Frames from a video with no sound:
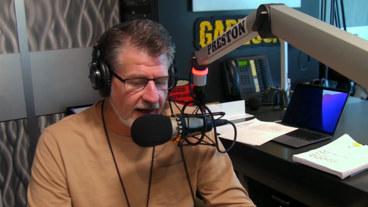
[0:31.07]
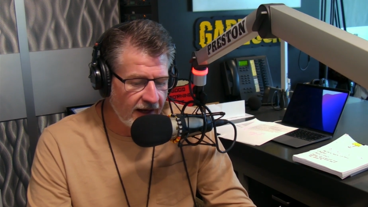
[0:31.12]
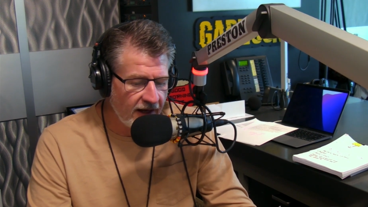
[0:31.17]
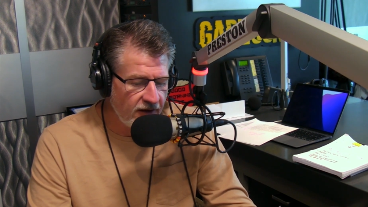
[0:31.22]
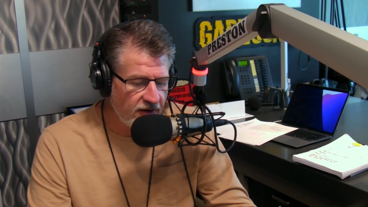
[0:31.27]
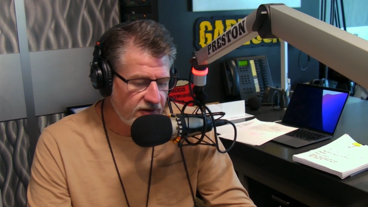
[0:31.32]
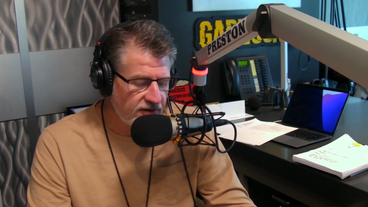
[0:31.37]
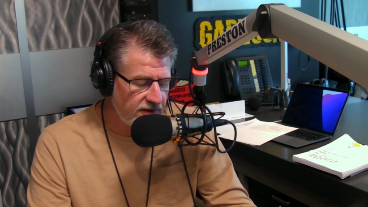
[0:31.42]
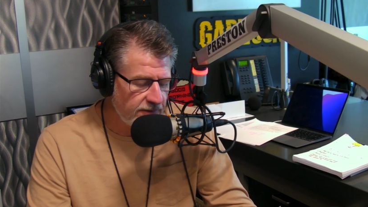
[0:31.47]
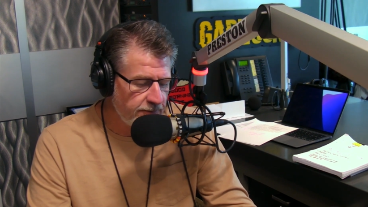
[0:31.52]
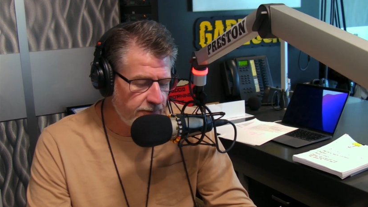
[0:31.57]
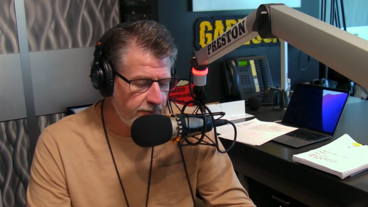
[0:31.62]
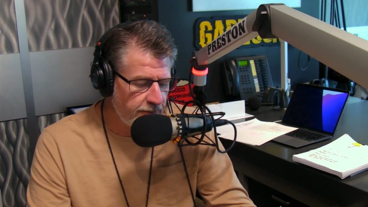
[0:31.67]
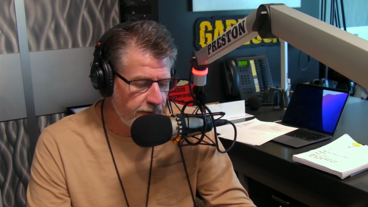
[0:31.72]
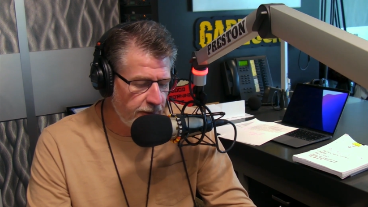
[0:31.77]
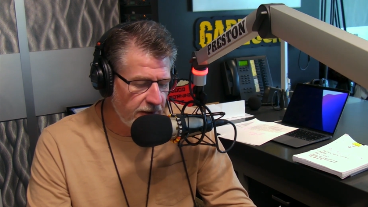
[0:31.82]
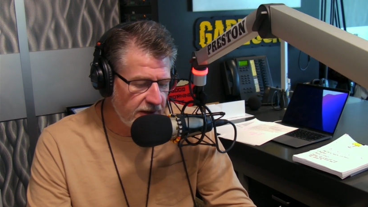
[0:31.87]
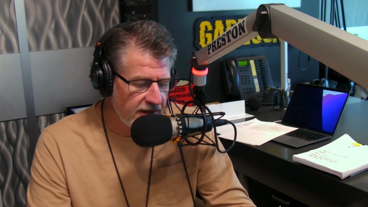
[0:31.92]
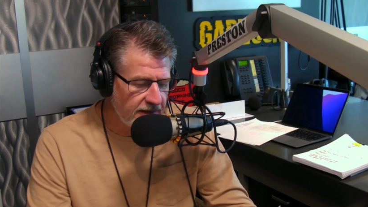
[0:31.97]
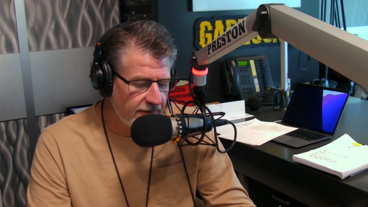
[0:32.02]
And there's some
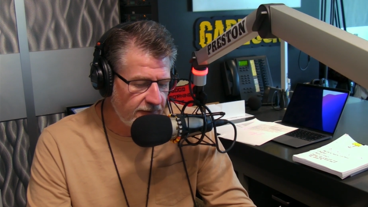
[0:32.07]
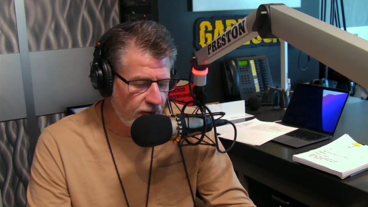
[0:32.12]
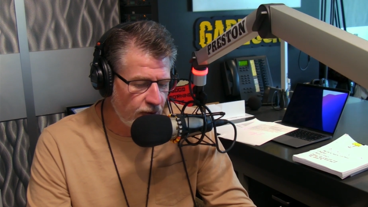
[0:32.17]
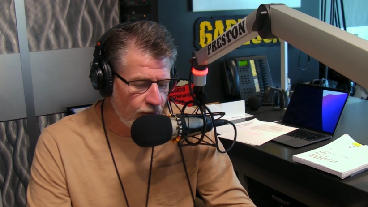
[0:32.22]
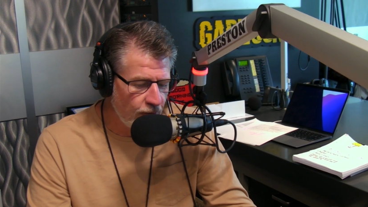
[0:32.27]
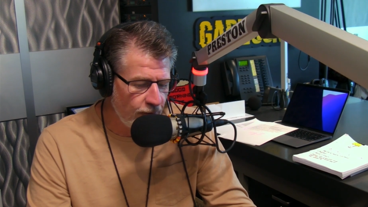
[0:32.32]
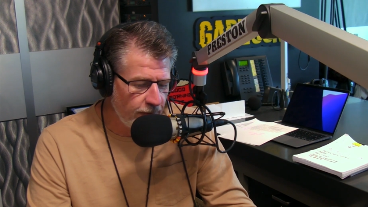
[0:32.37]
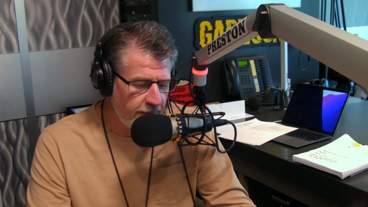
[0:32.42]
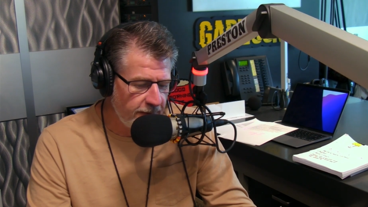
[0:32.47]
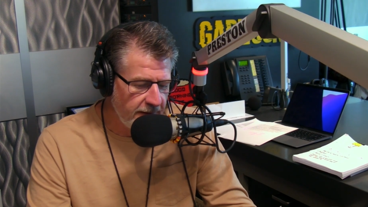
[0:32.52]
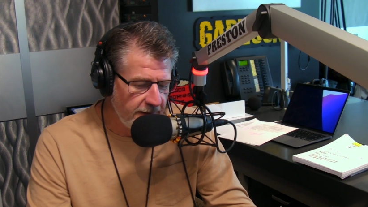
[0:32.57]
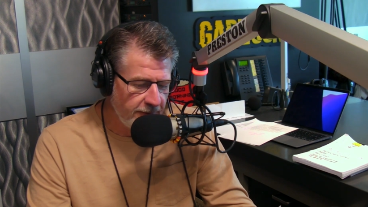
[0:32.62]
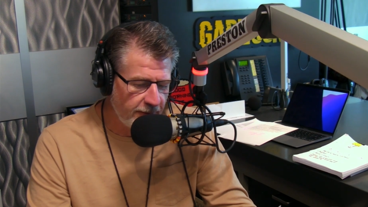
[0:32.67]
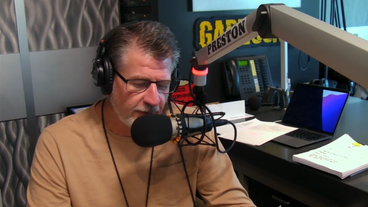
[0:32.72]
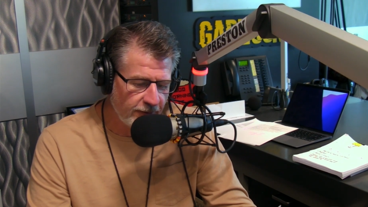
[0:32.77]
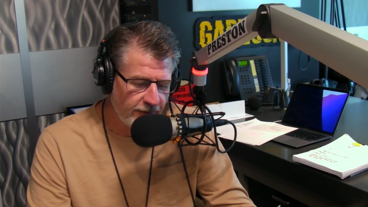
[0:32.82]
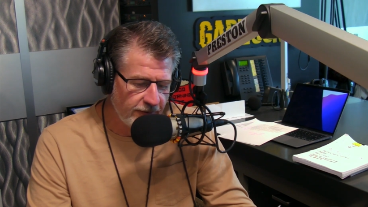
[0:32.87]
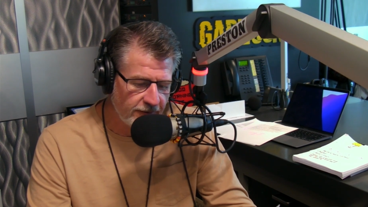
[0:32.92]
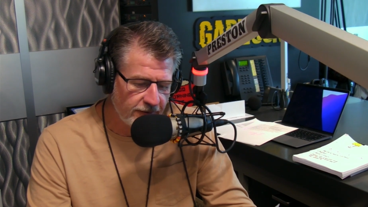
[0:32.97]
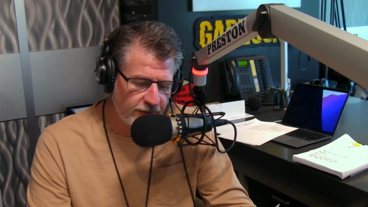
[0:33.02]
pretty cool
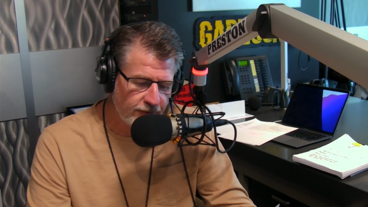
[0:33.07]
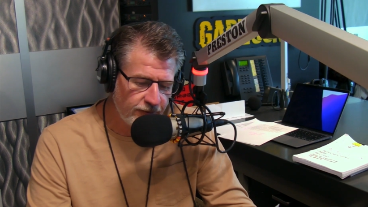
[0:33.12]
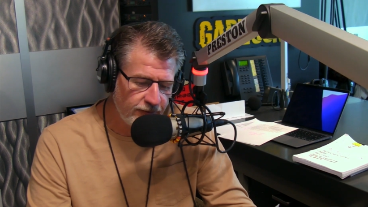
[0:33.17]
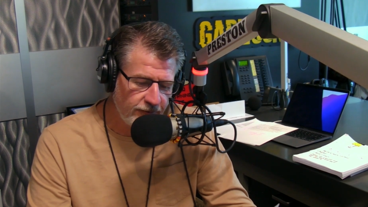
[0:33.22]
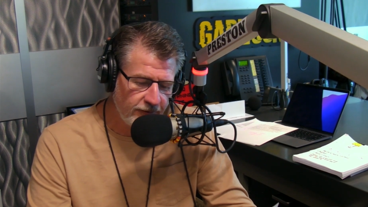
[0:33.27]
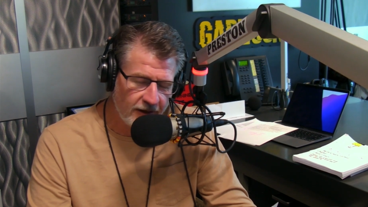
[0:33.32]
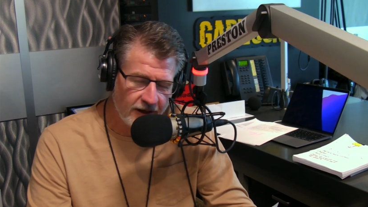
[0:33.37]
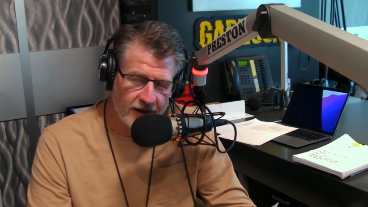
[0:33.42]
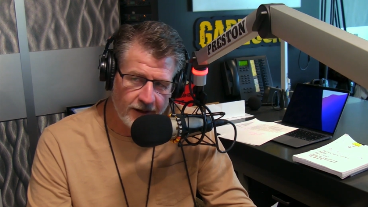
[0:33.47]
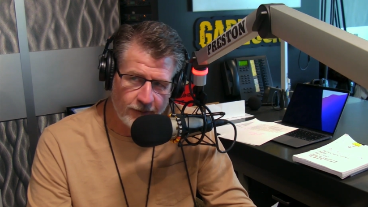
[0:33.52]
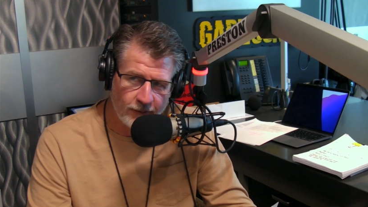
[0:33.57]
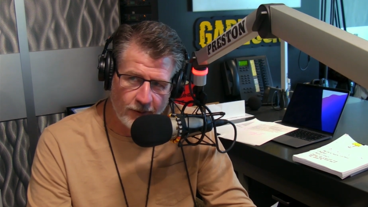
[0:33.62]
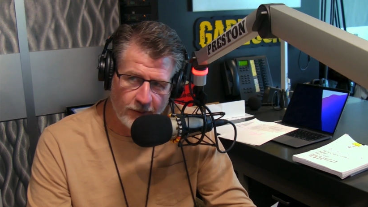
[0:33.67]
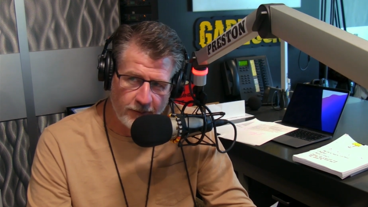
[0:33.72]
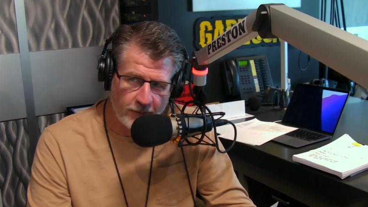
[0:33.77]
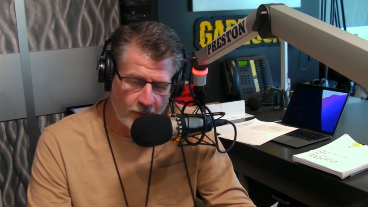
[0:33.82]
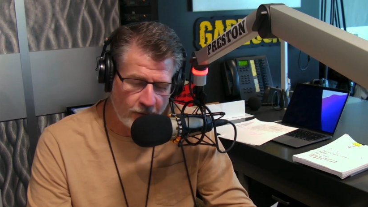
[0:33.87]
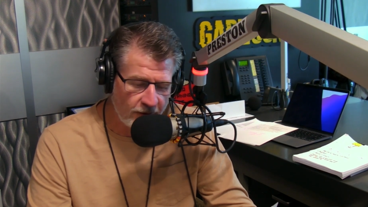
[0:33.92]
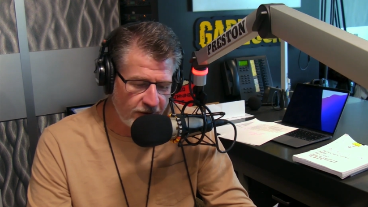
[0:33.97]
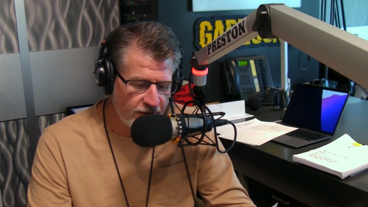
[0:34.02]
people who uh, were
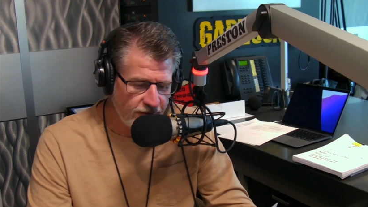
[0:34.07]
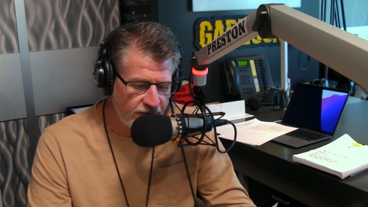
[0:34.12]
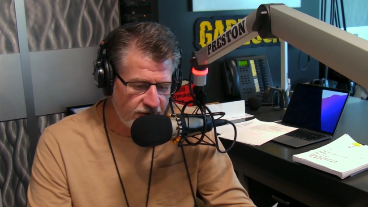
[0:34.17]
born in New